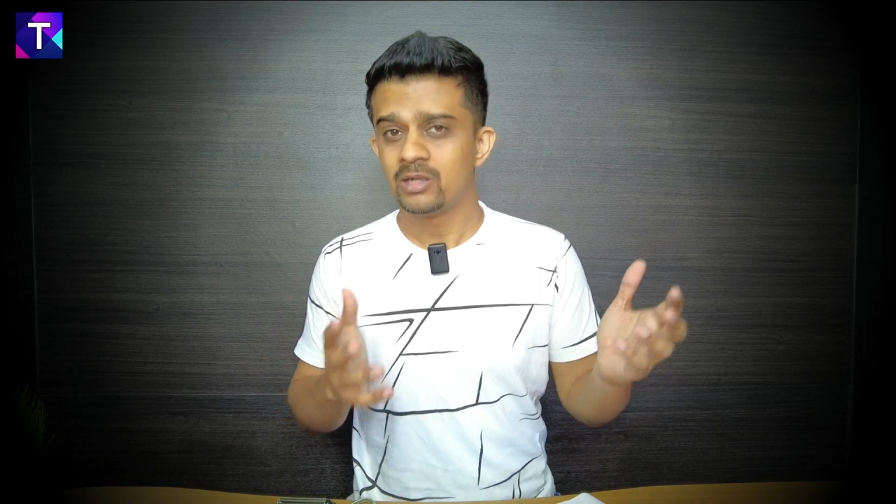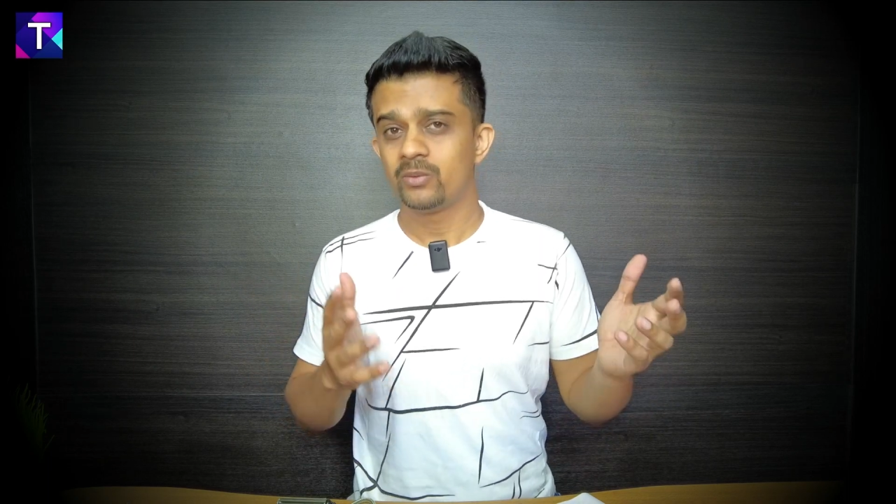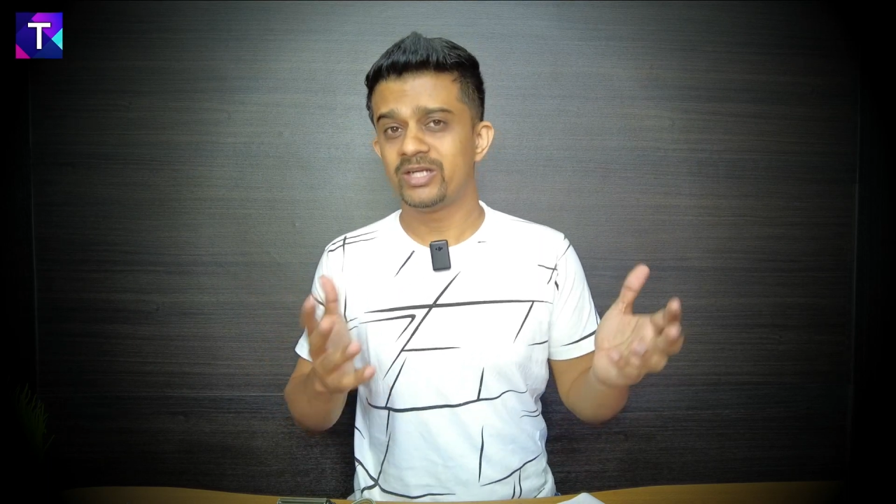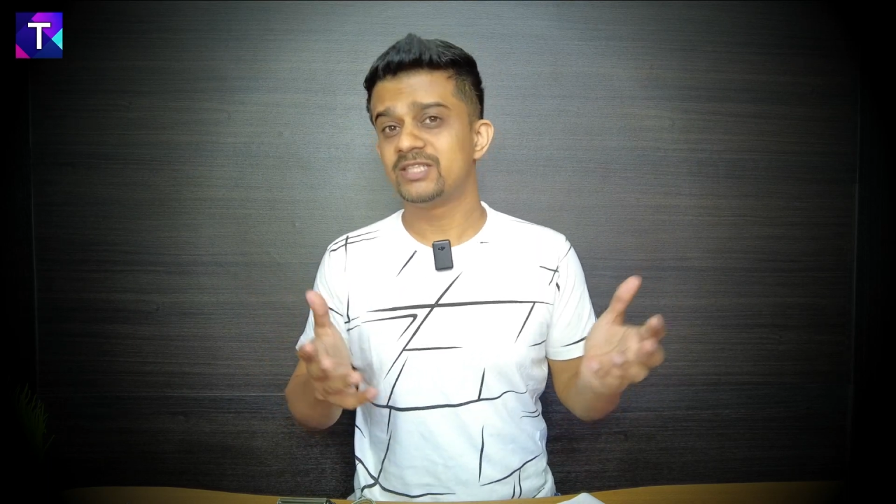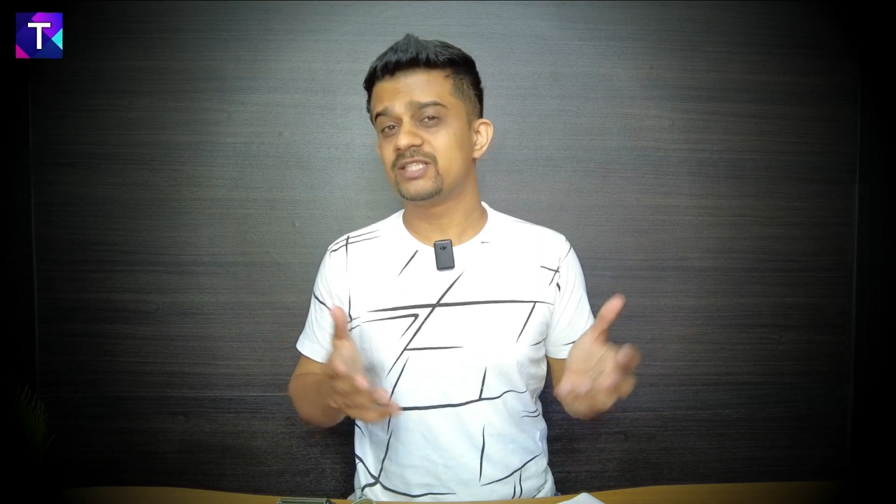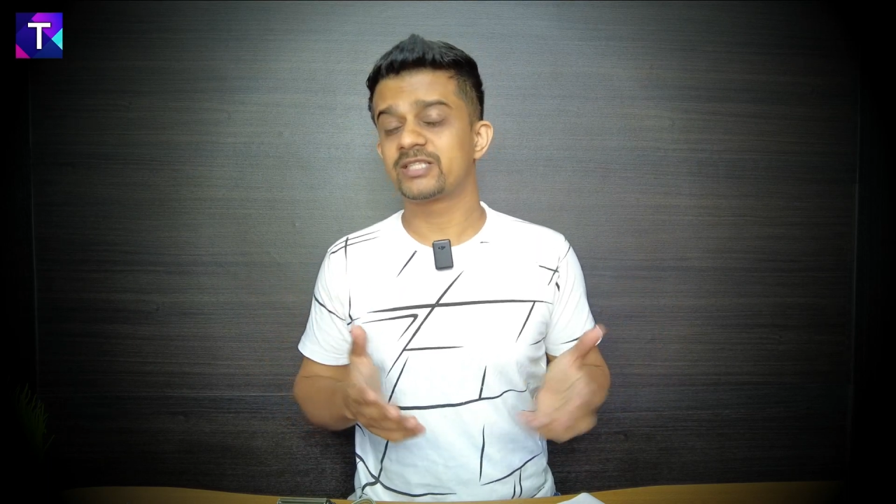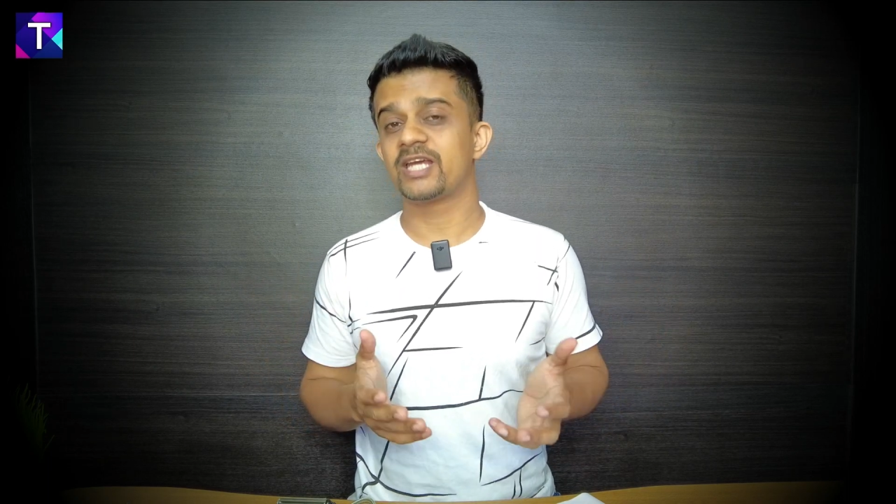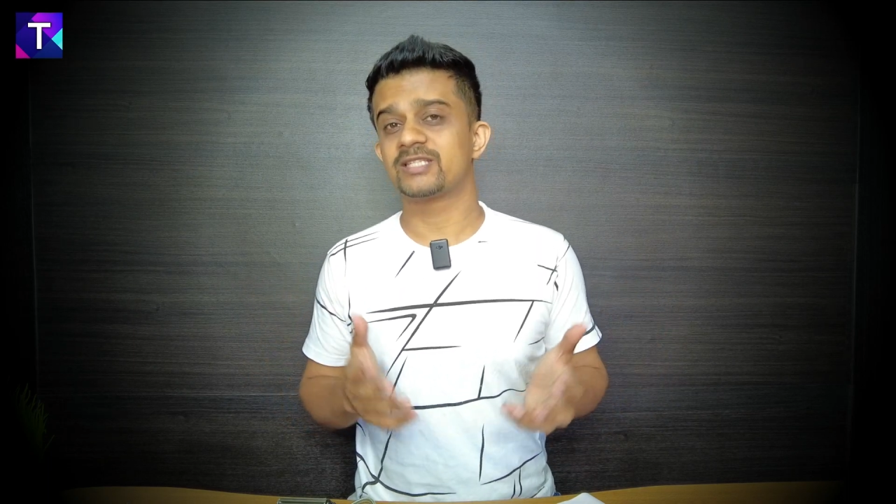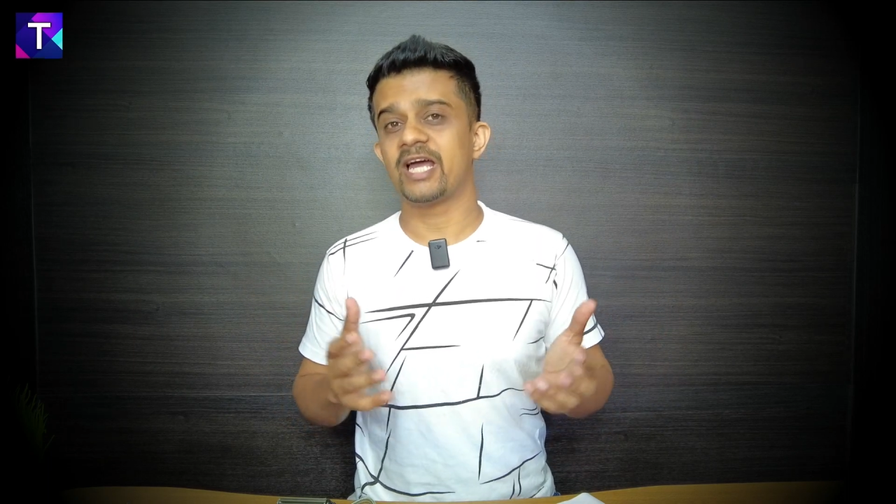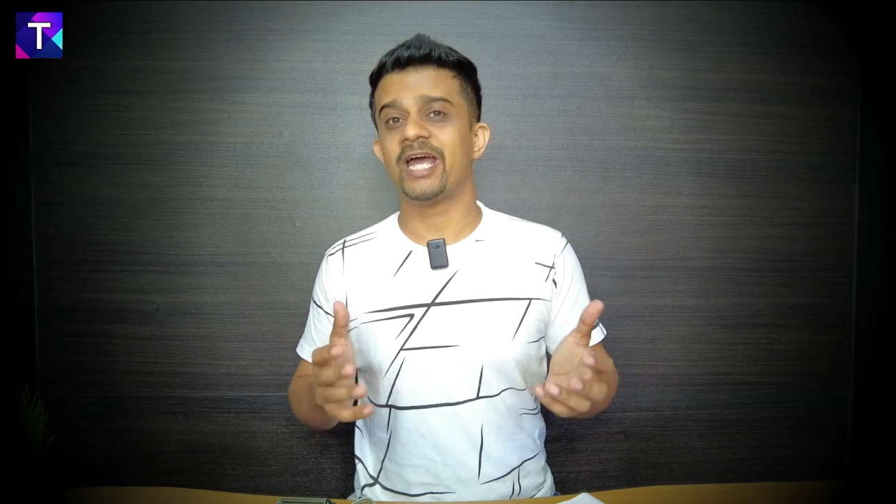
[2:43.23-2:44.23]
Well, in this
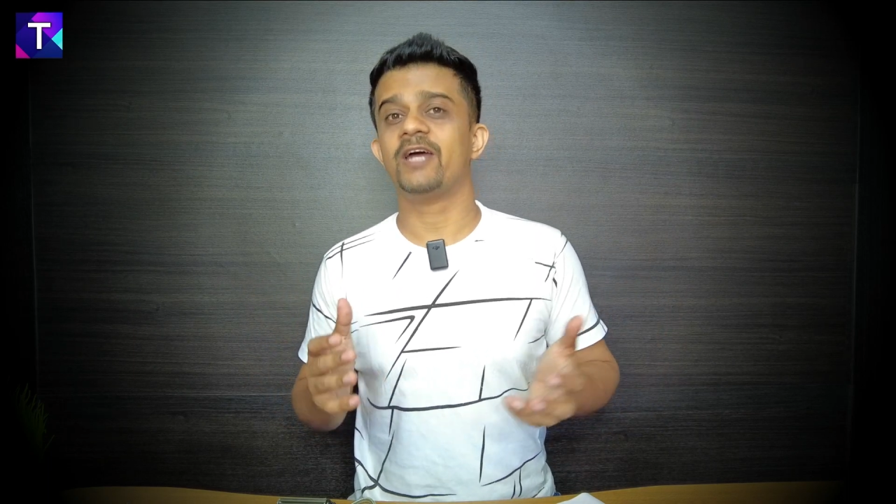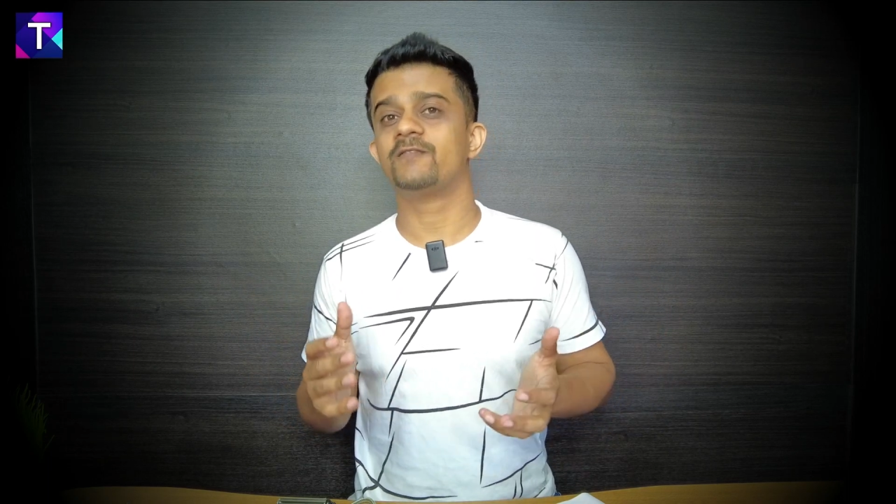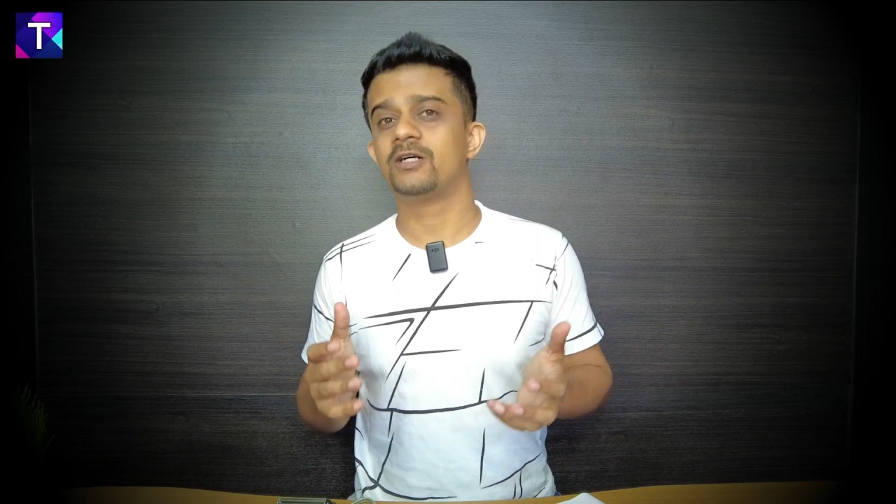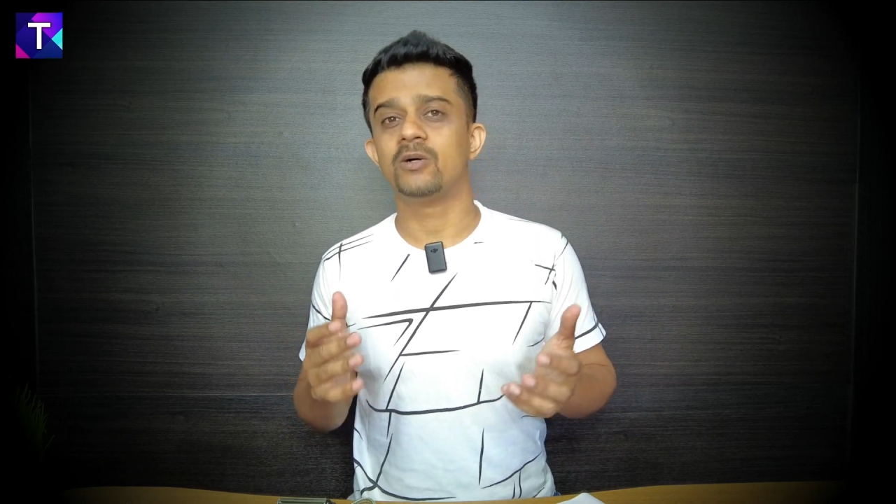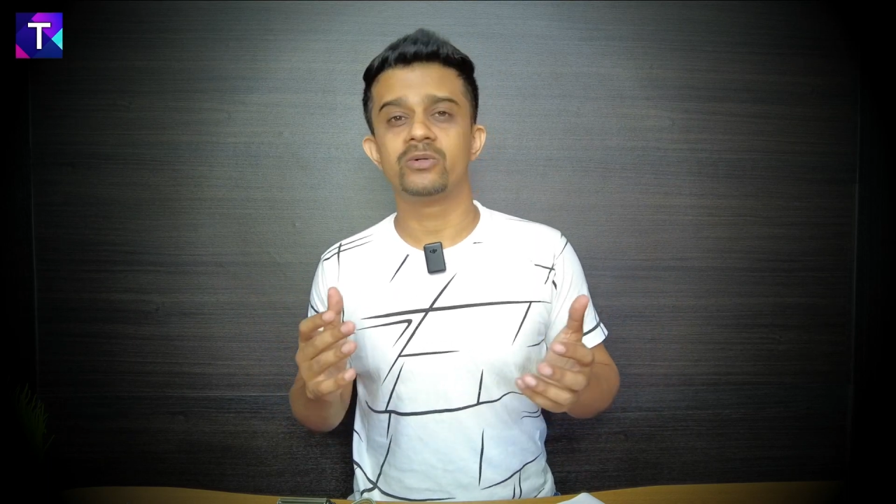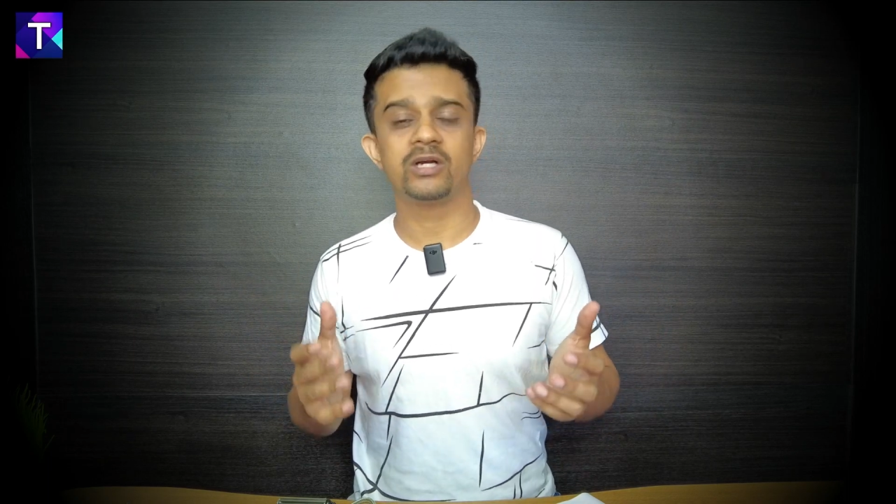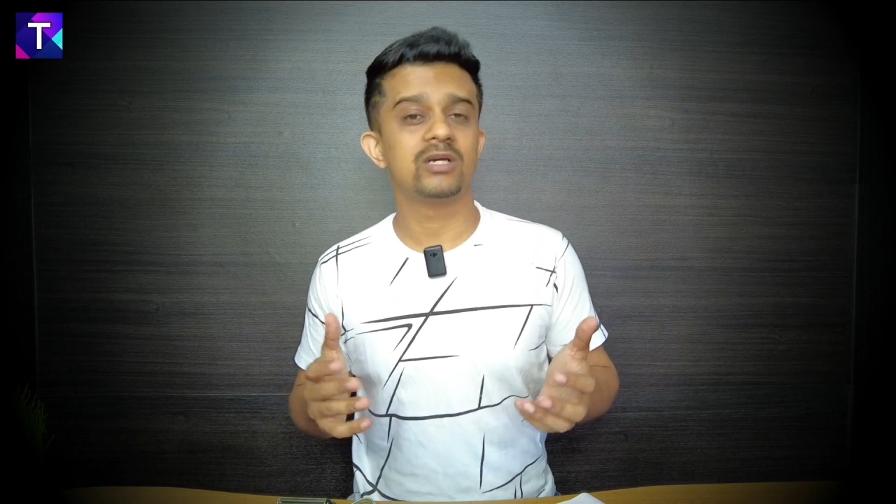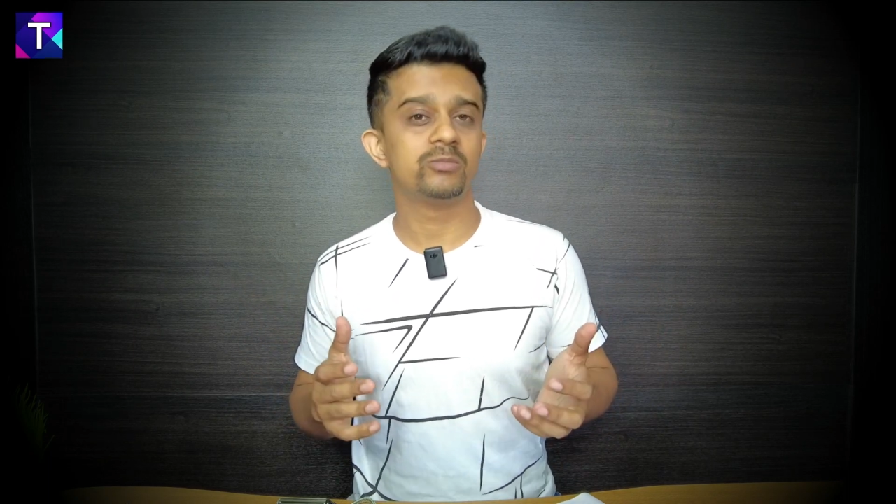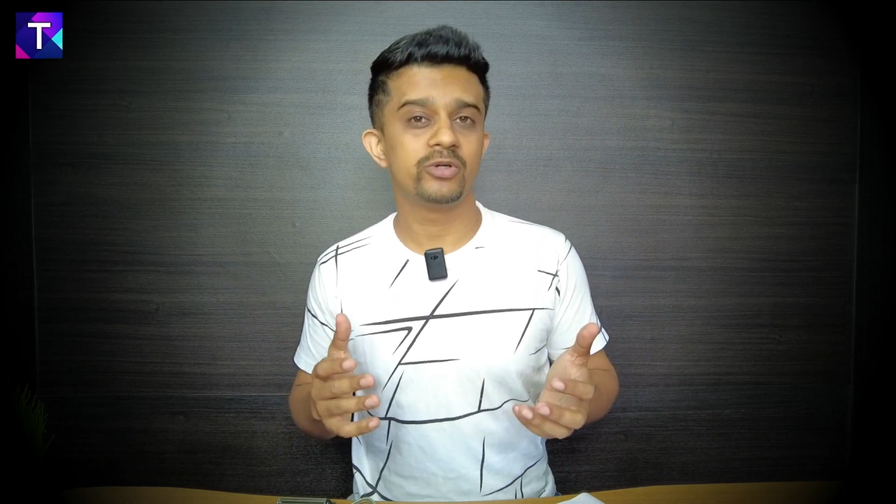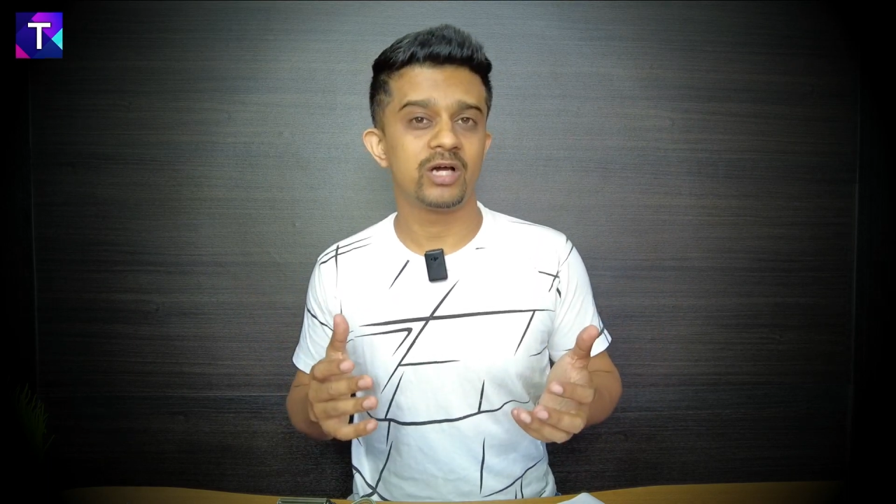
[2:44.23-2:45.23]
case, I have a Honda
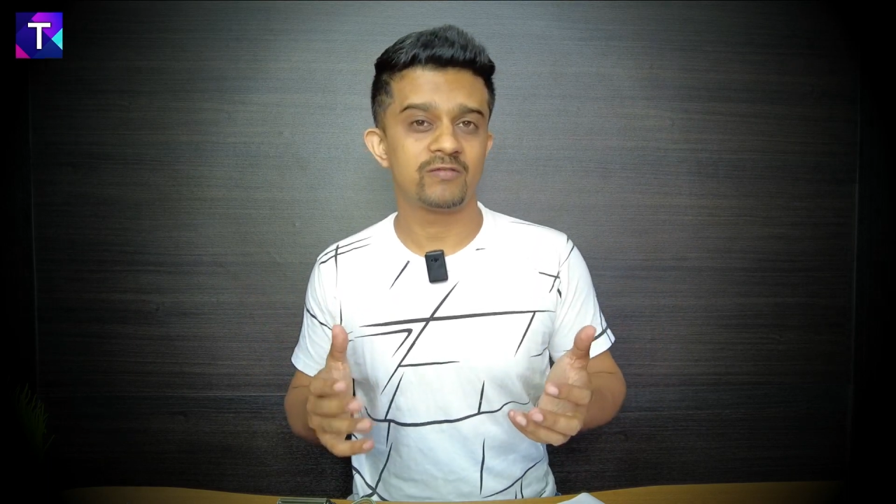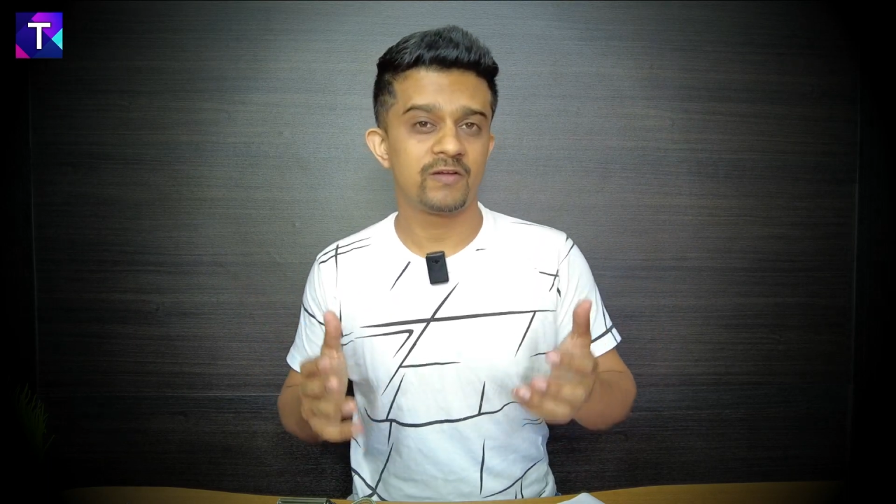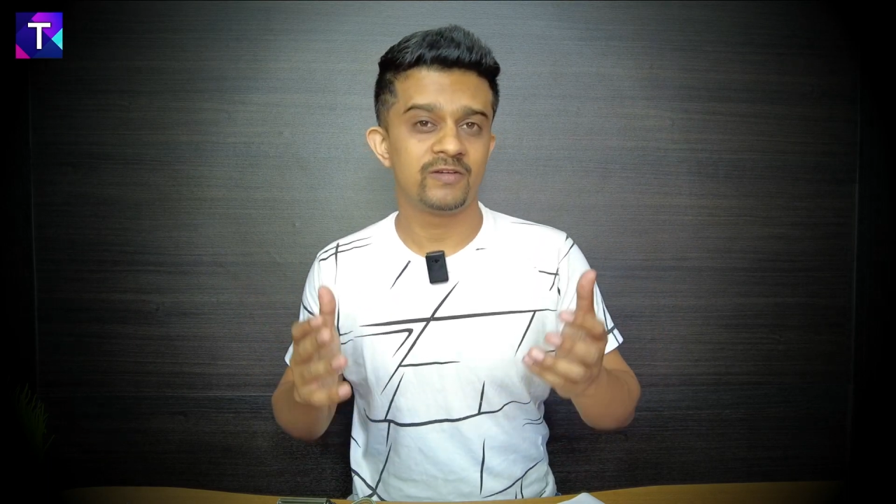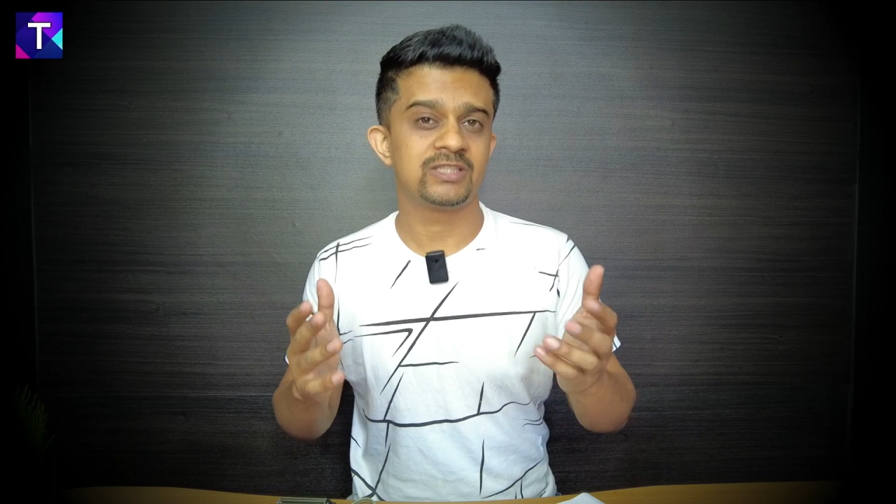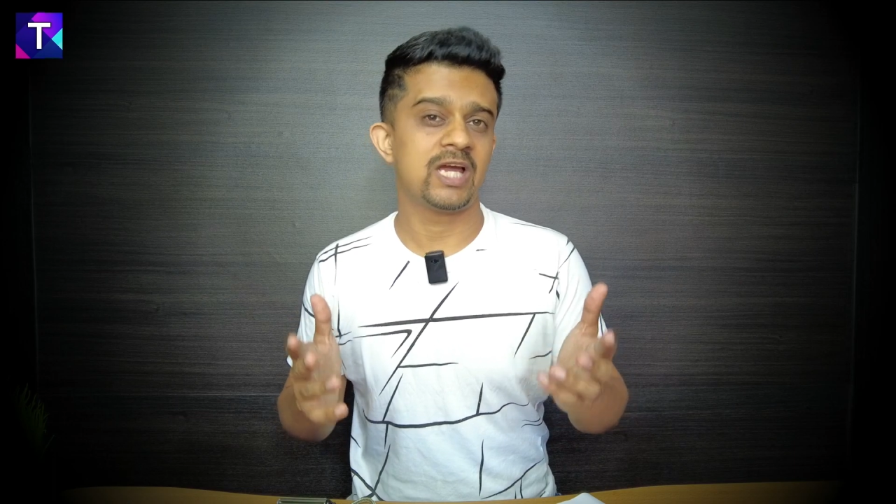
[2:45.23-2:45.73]
WRV which